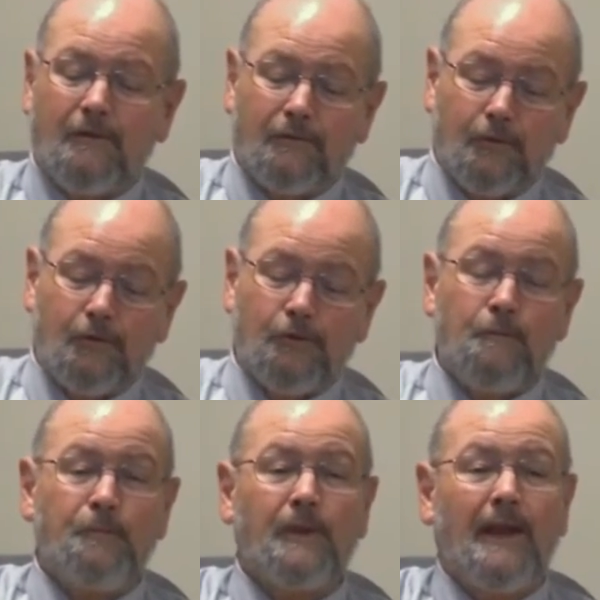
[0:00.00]

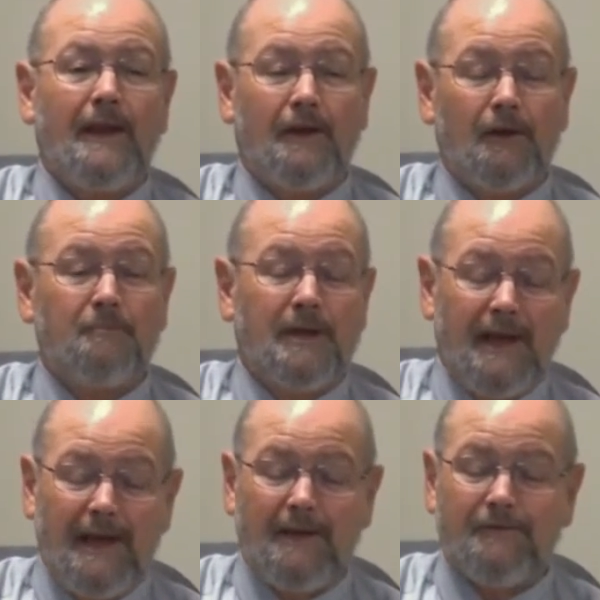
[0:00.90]
through, and on
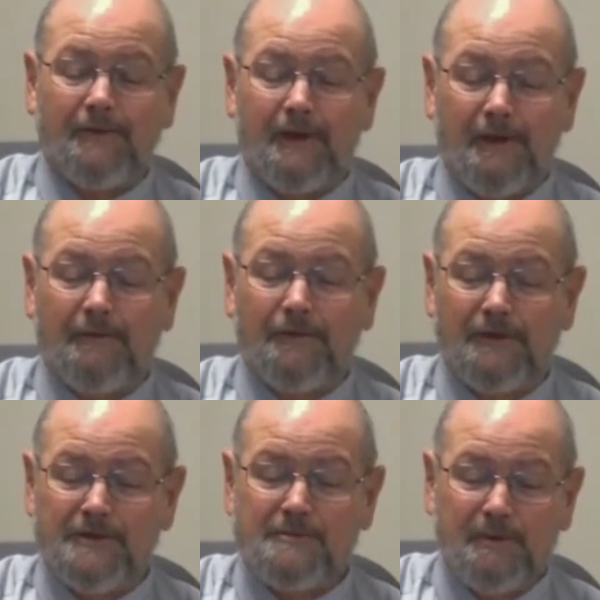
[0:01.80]
behalf of
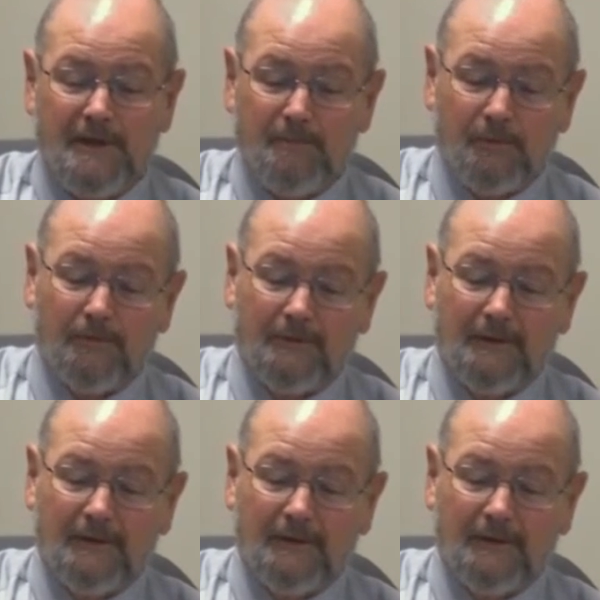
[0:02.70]
his people,